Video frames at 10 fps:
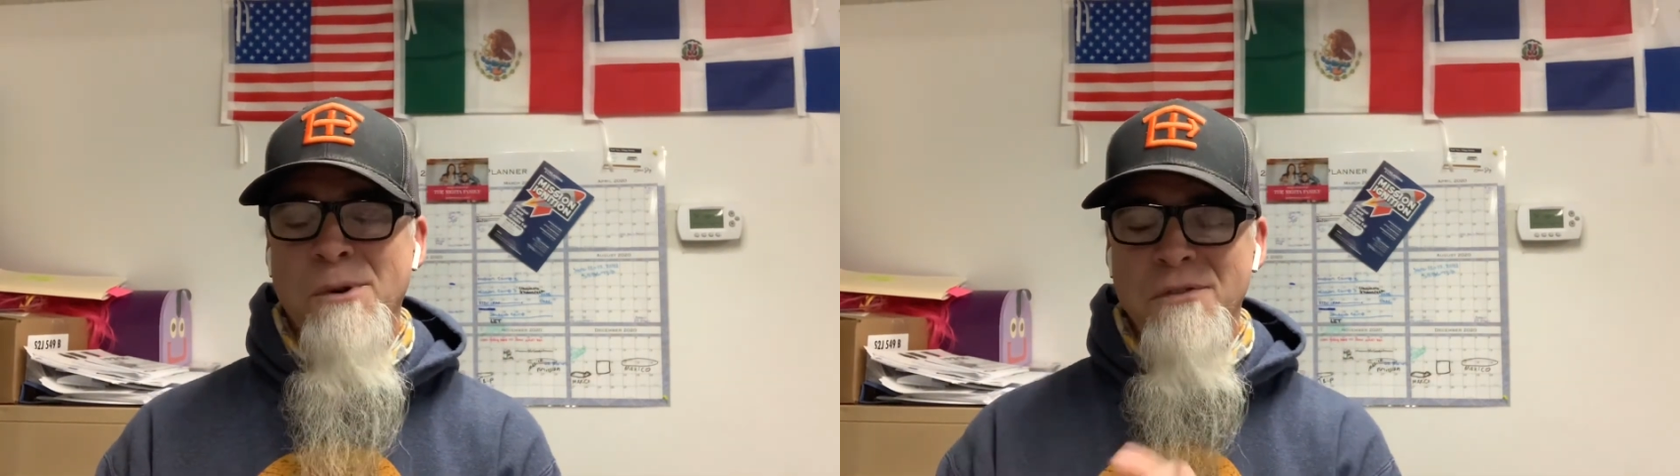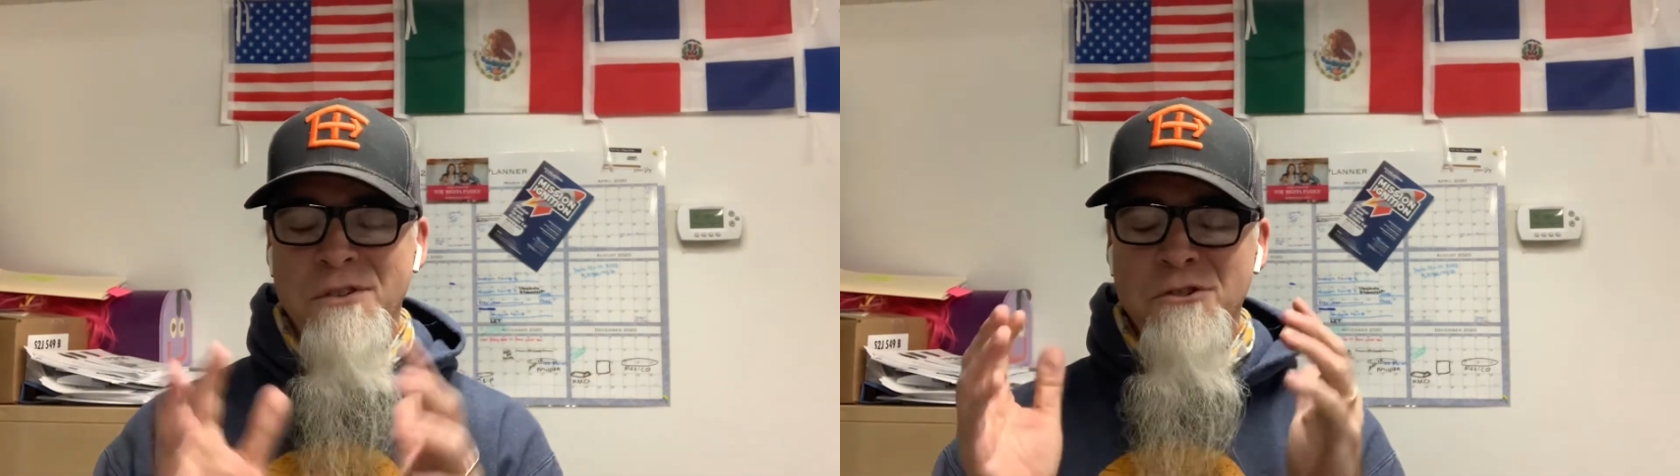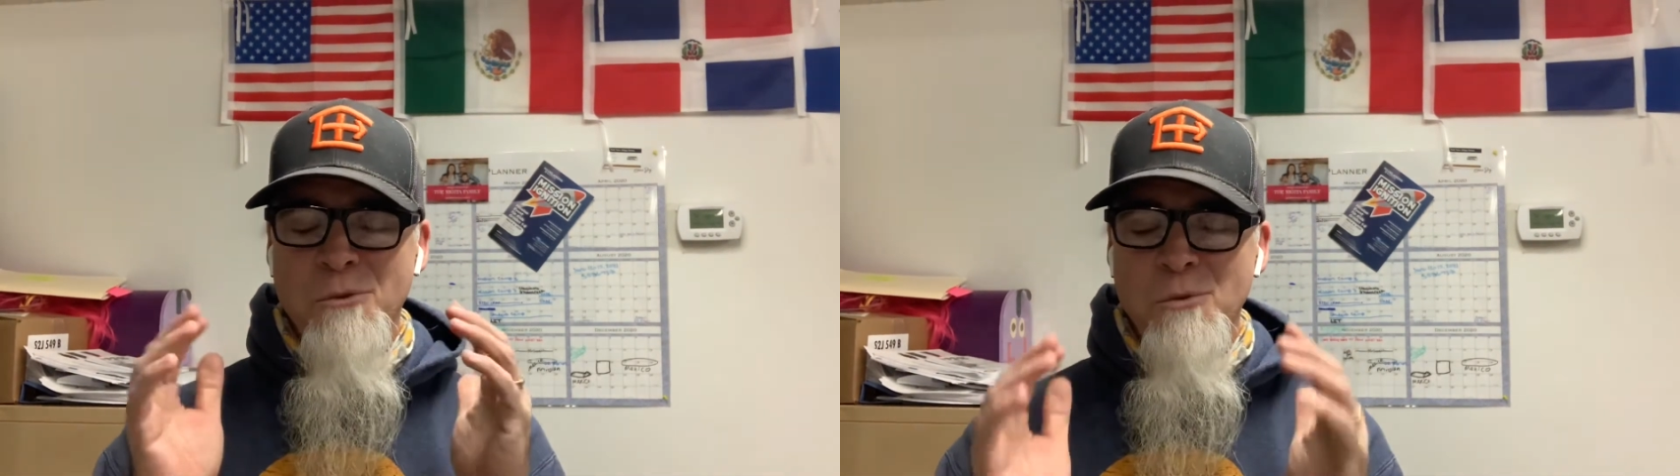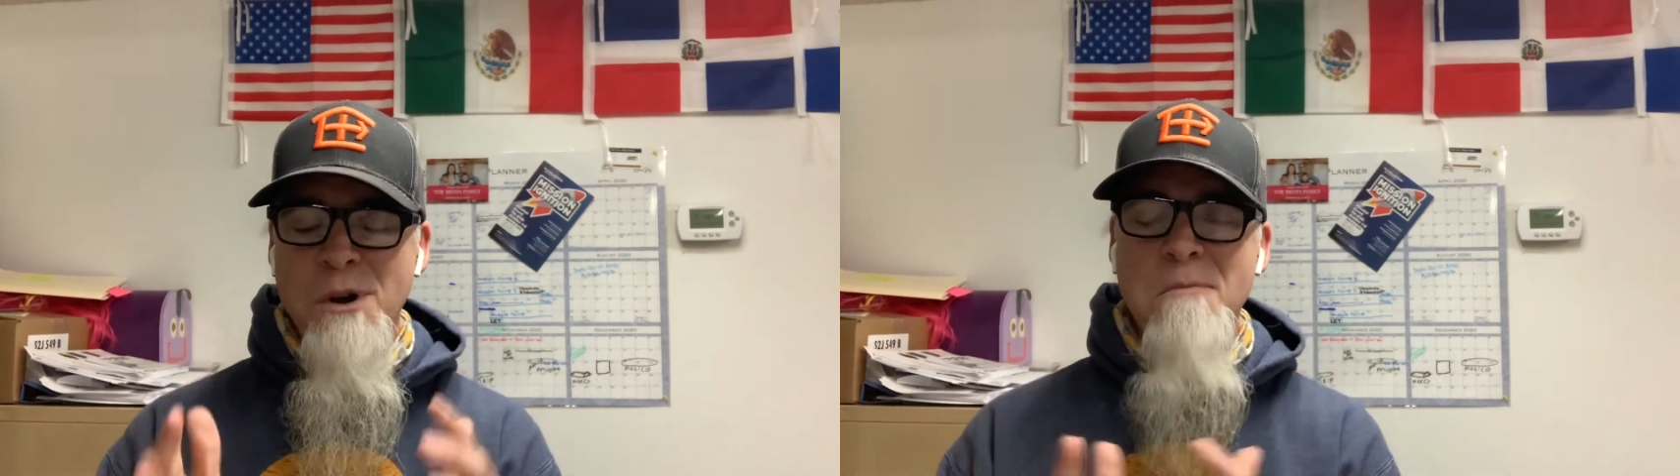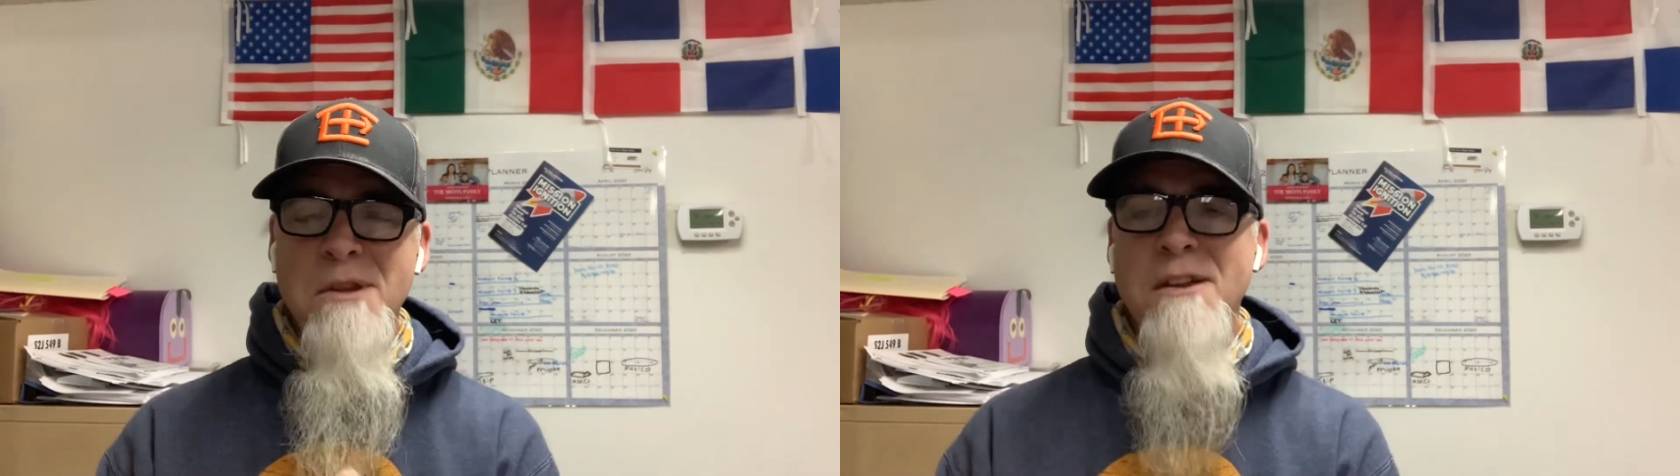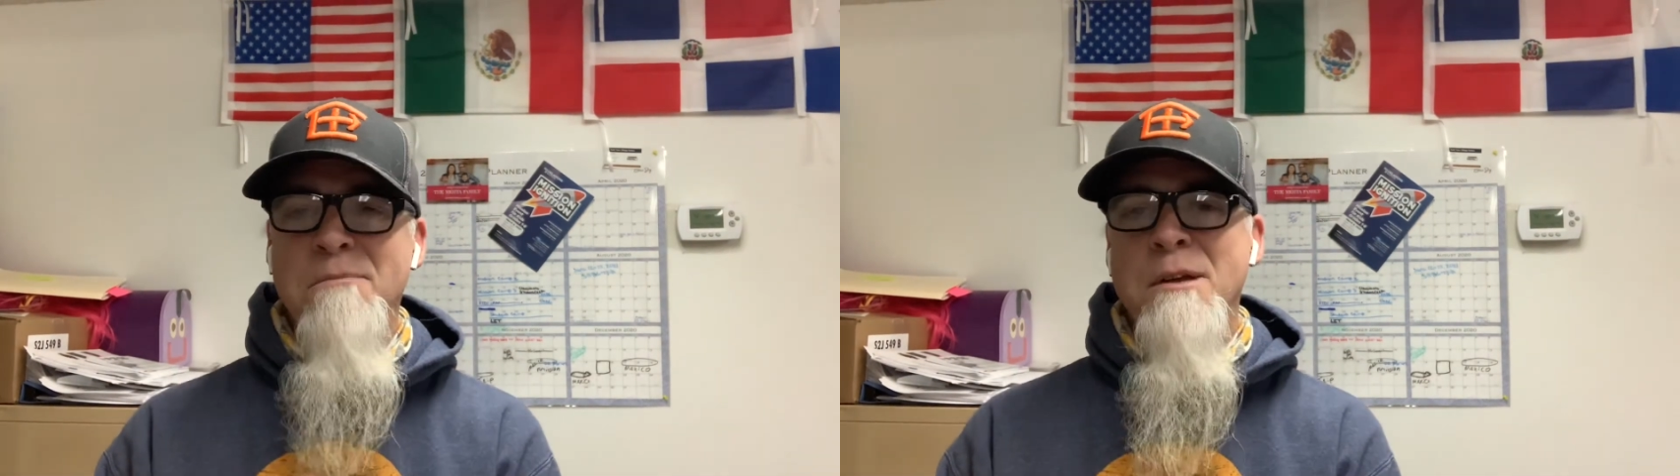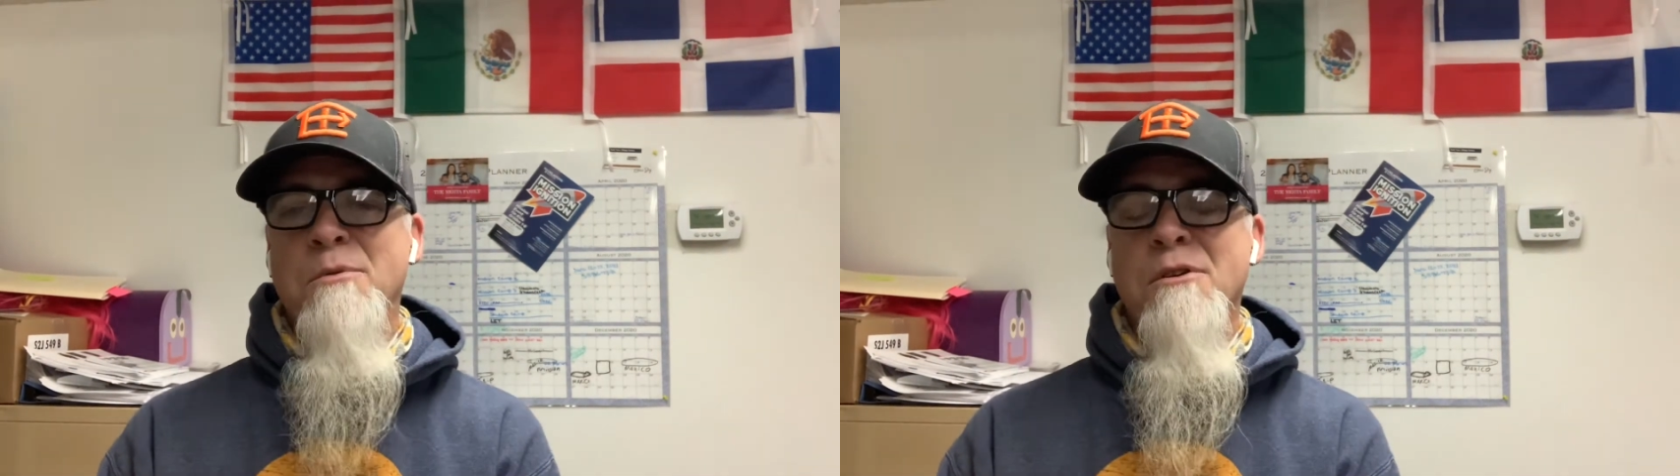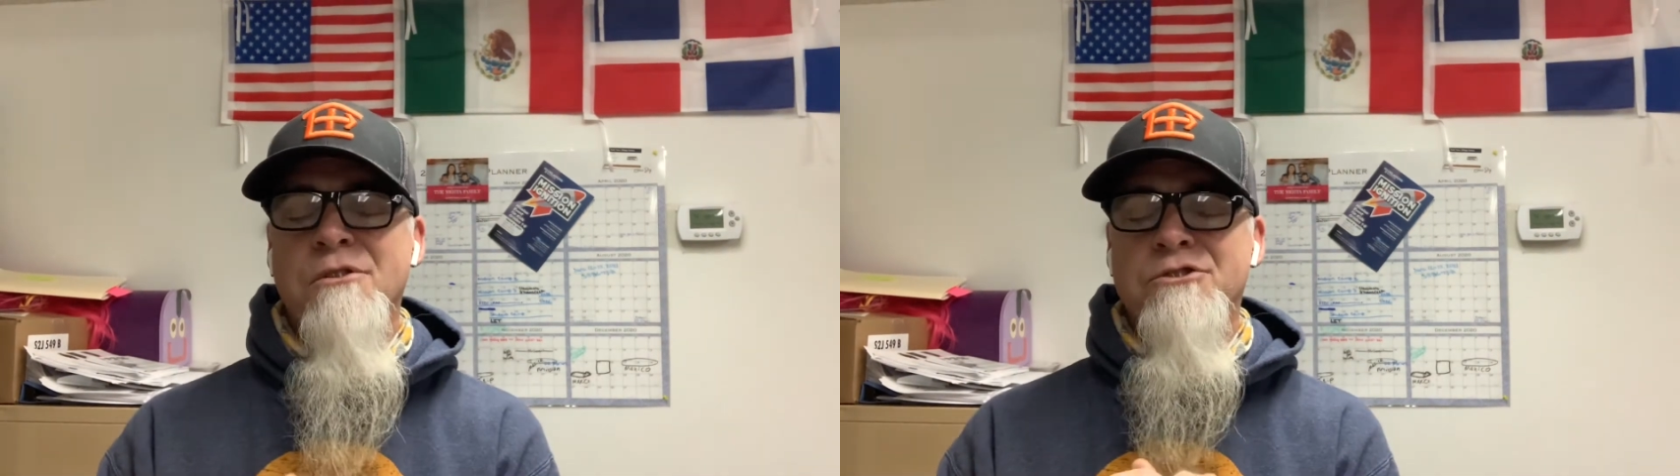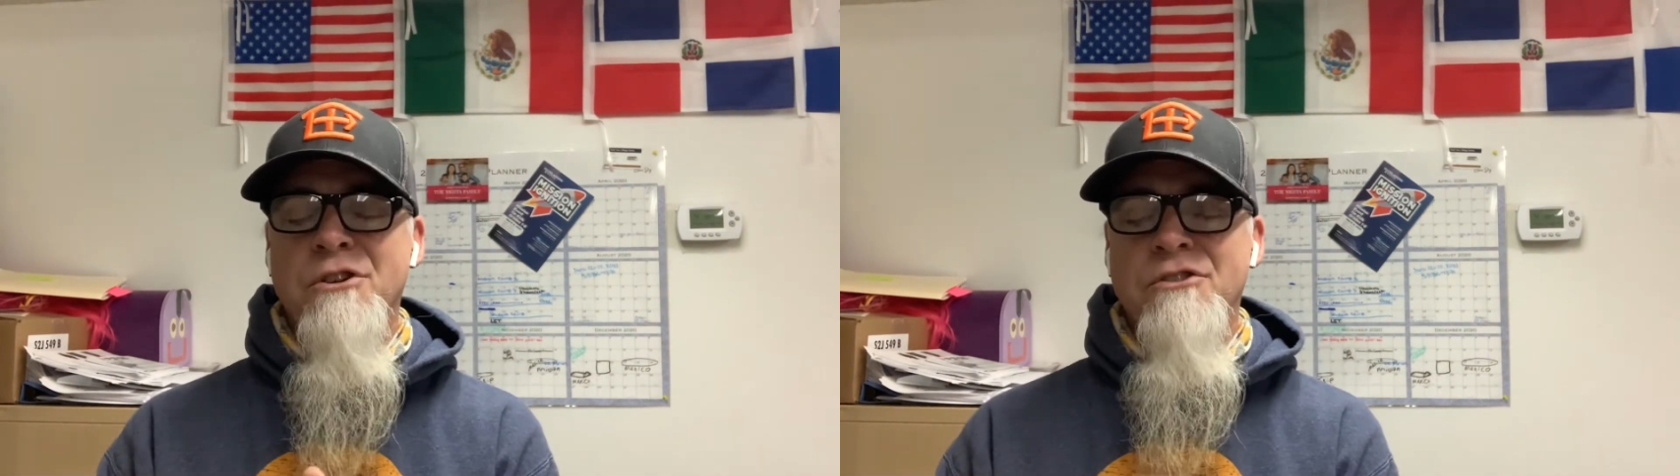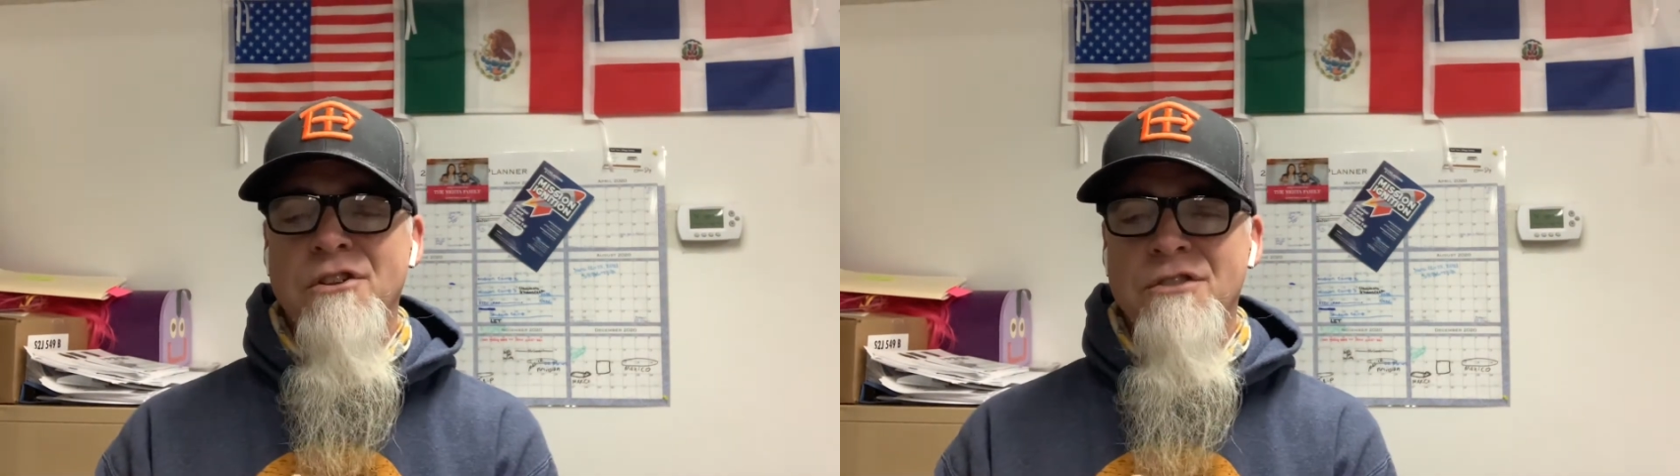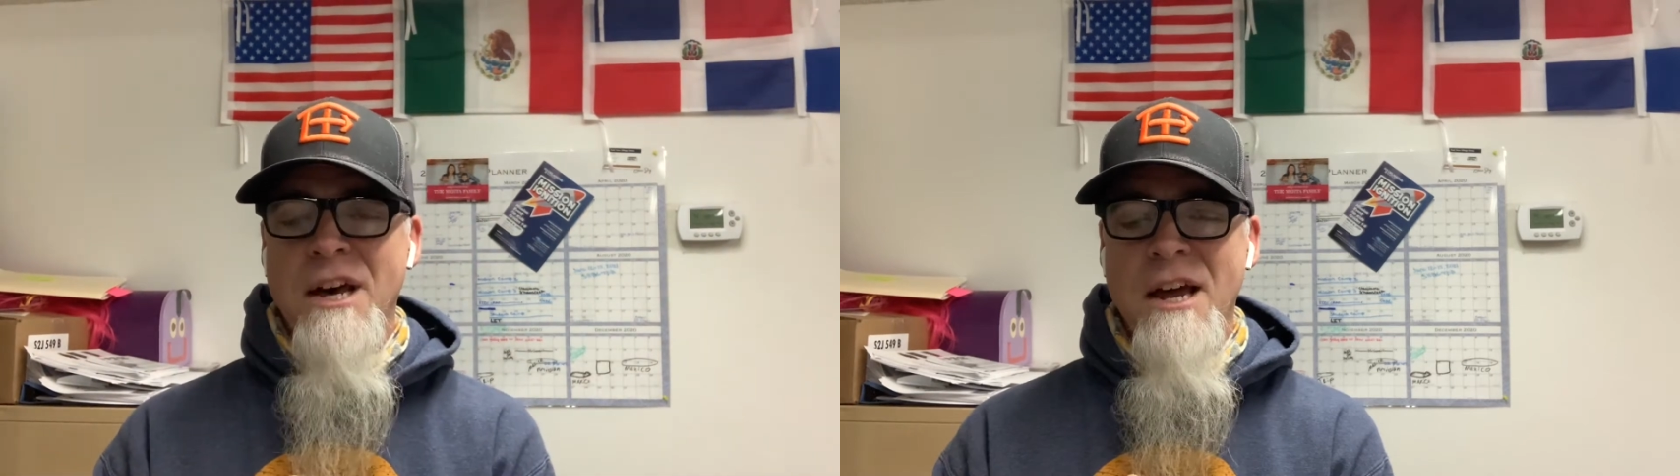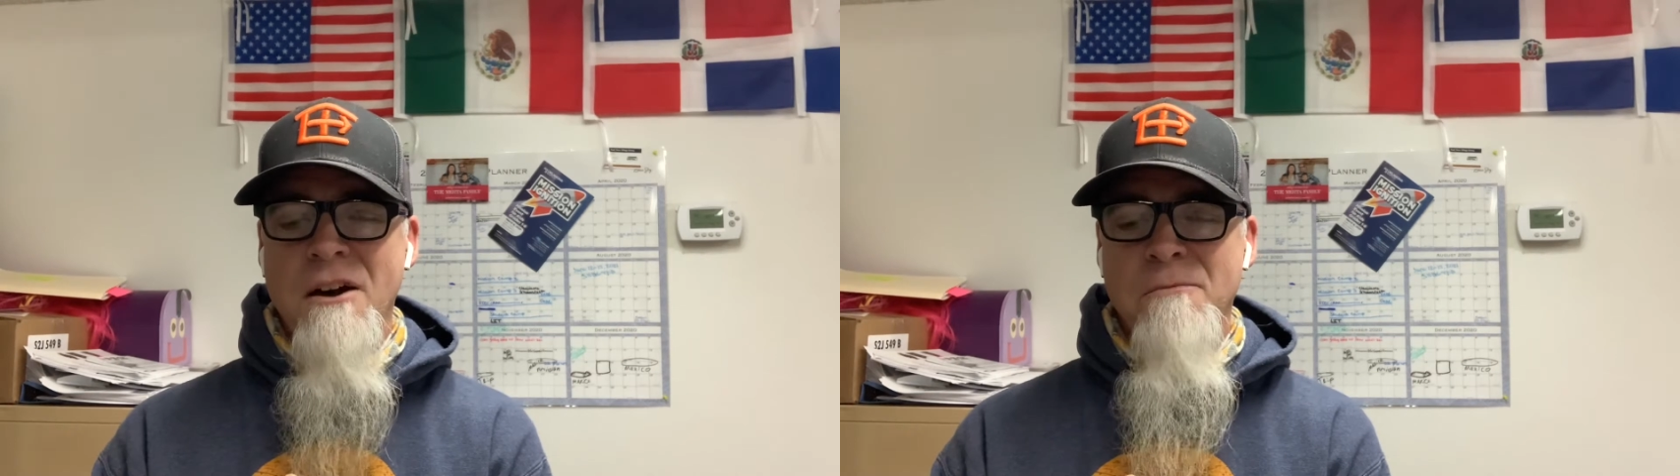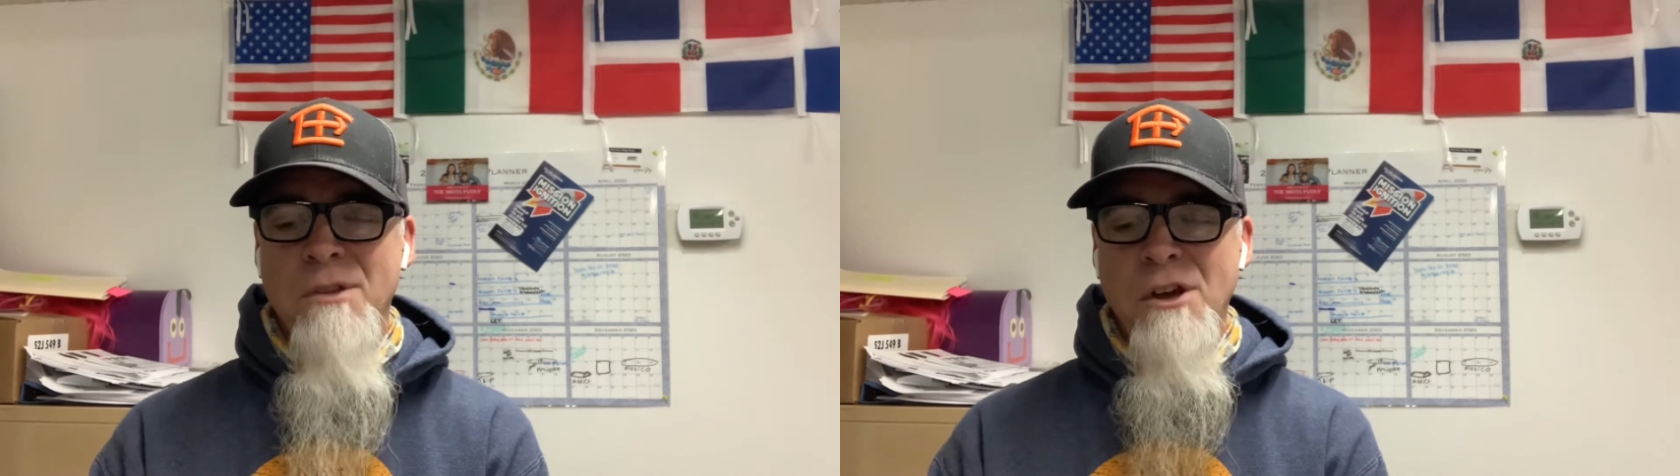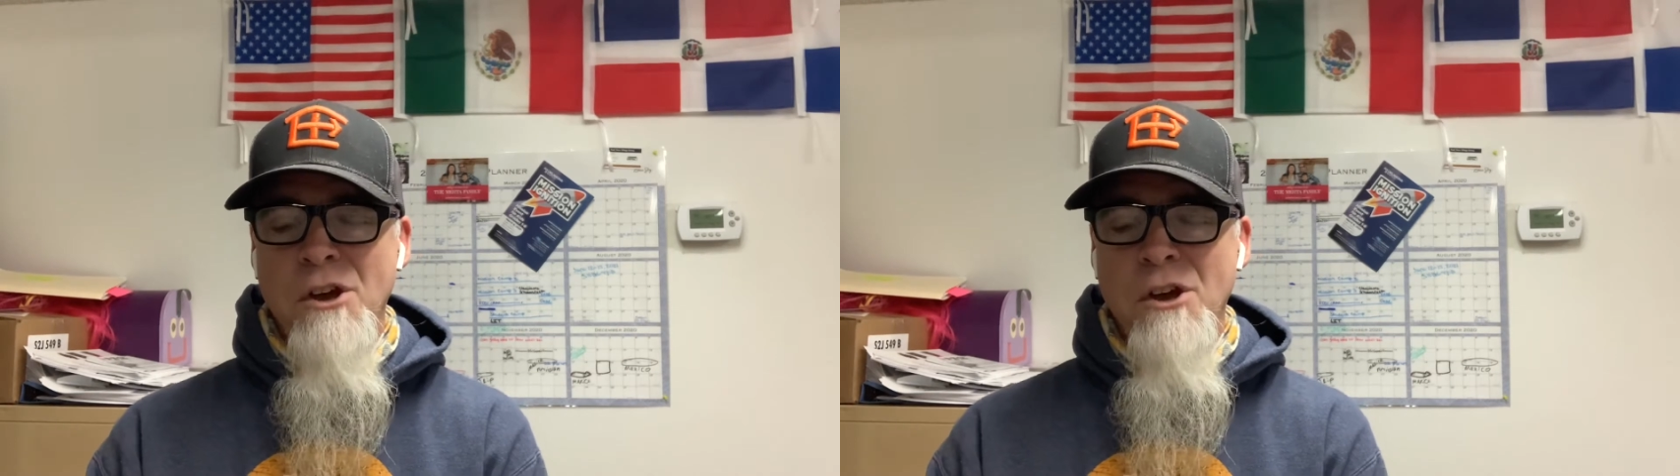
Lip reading: there's a remnant of people called Church Inside Out